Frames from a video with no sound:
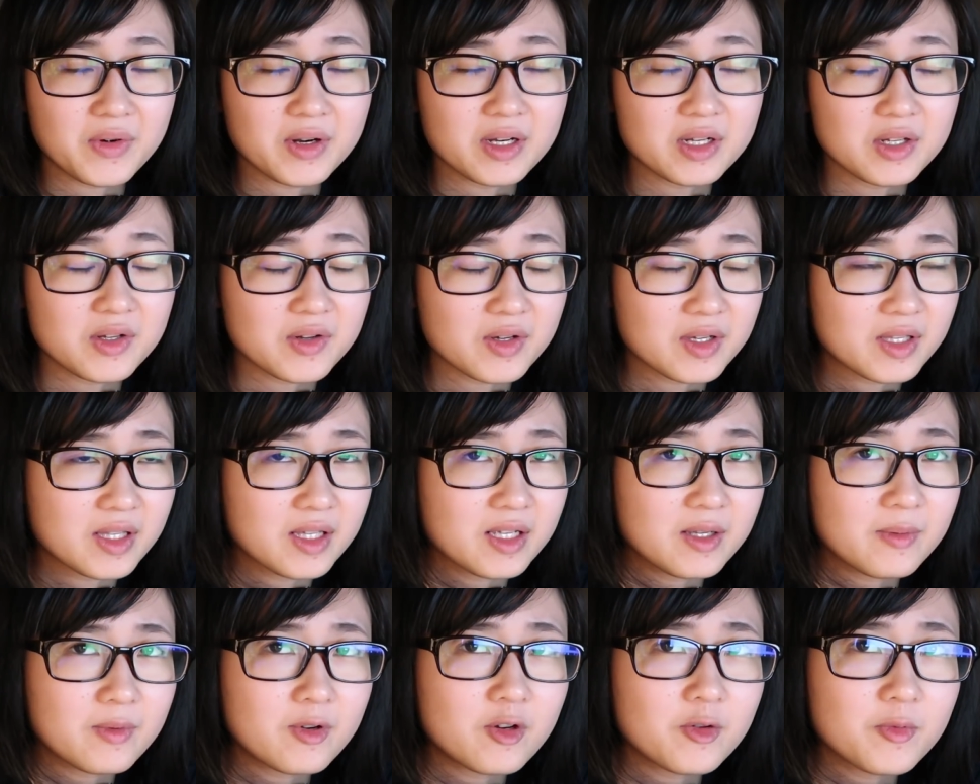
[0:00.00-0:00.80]
very
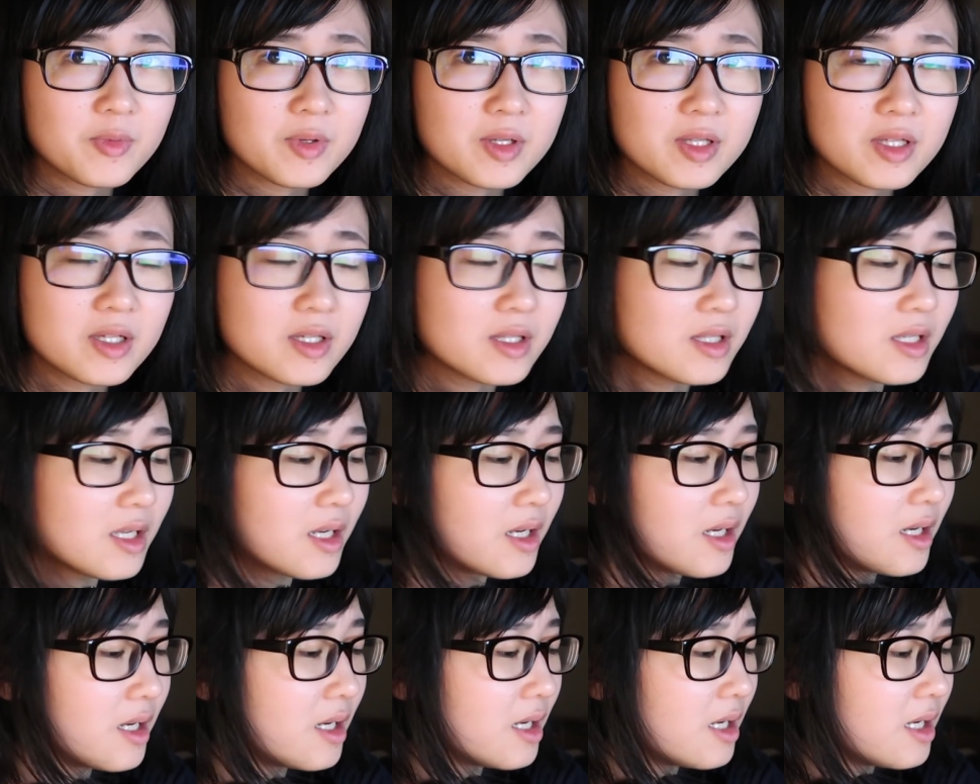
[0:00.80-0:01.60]
interesting in my opinion.
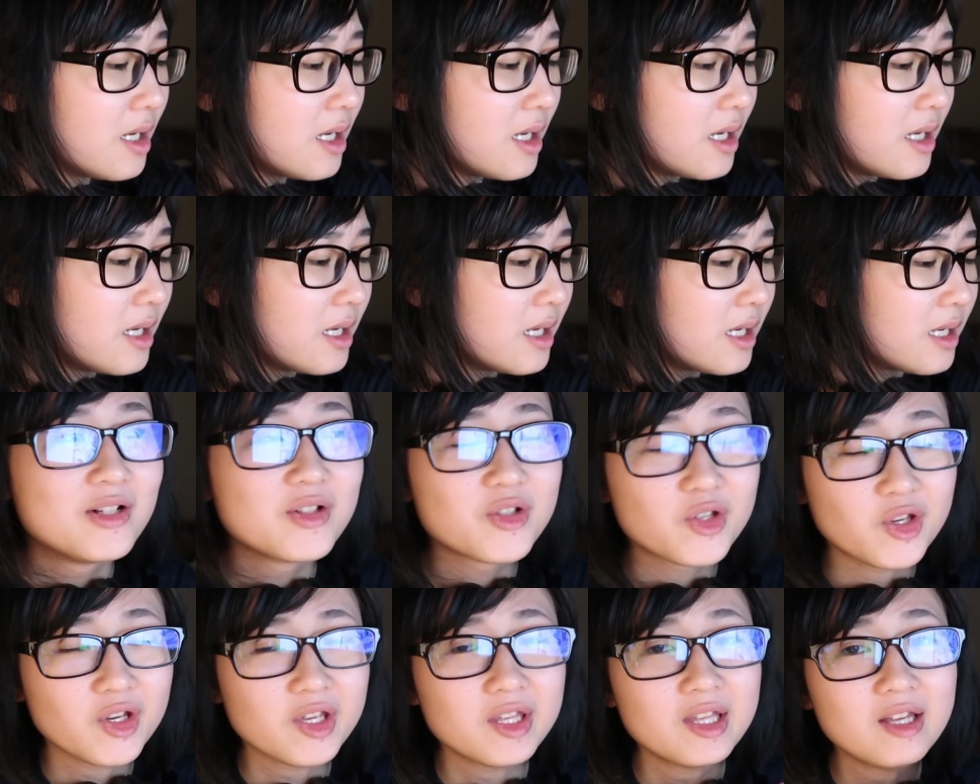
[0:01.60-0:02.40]

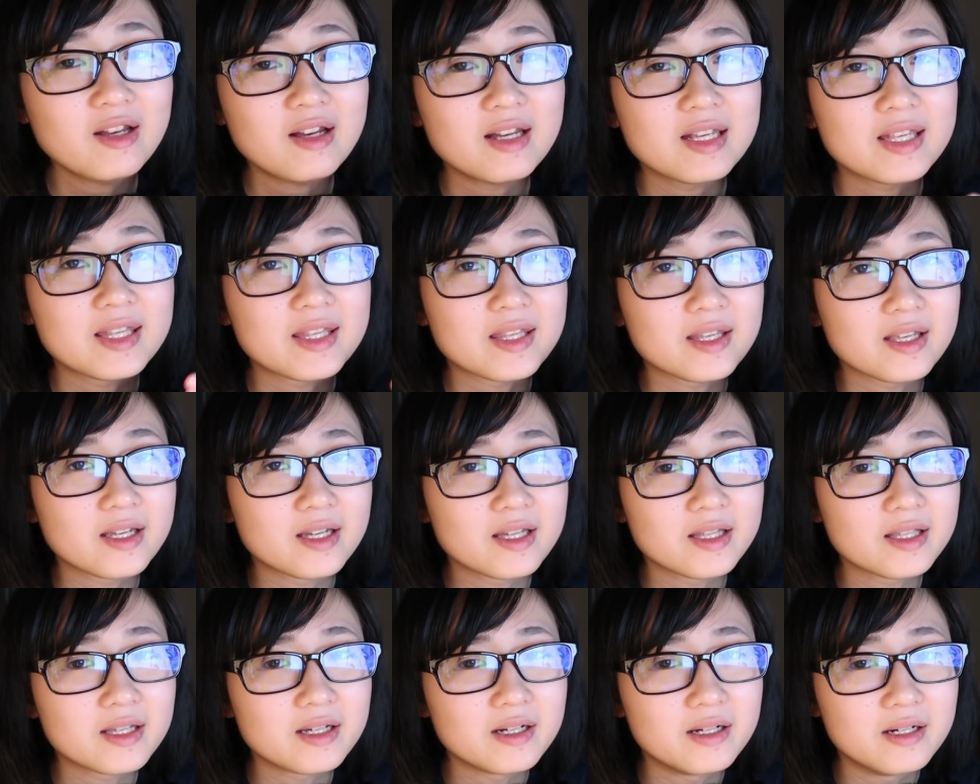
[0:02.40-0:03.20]
Just now I
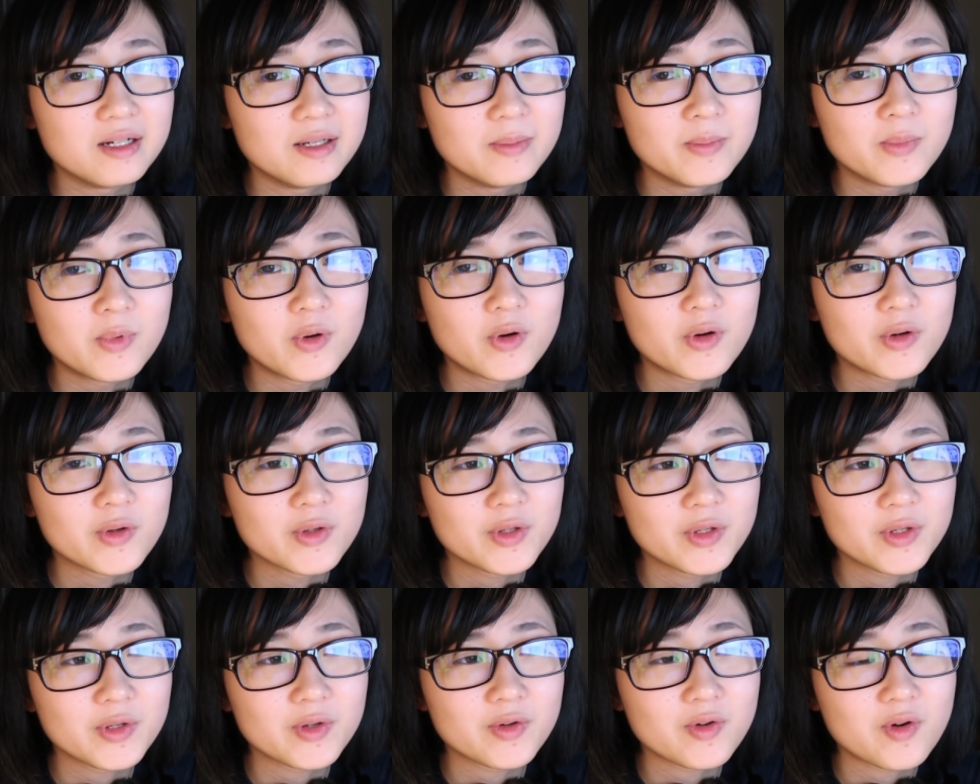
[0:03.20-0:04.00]
said
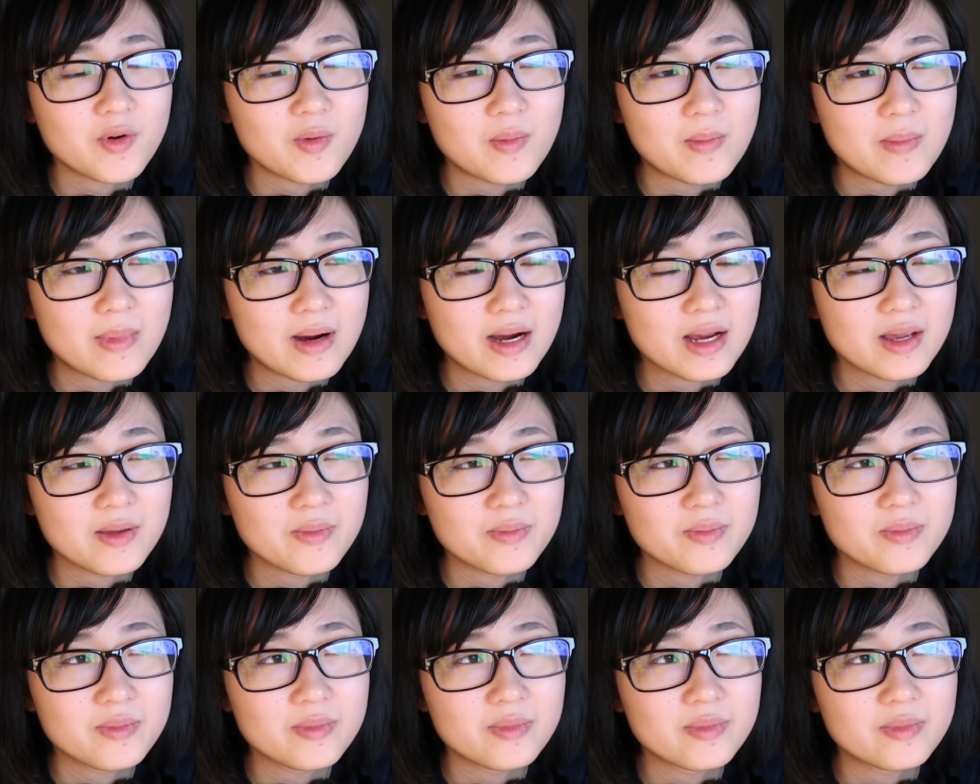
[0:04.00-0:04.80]
Ozero might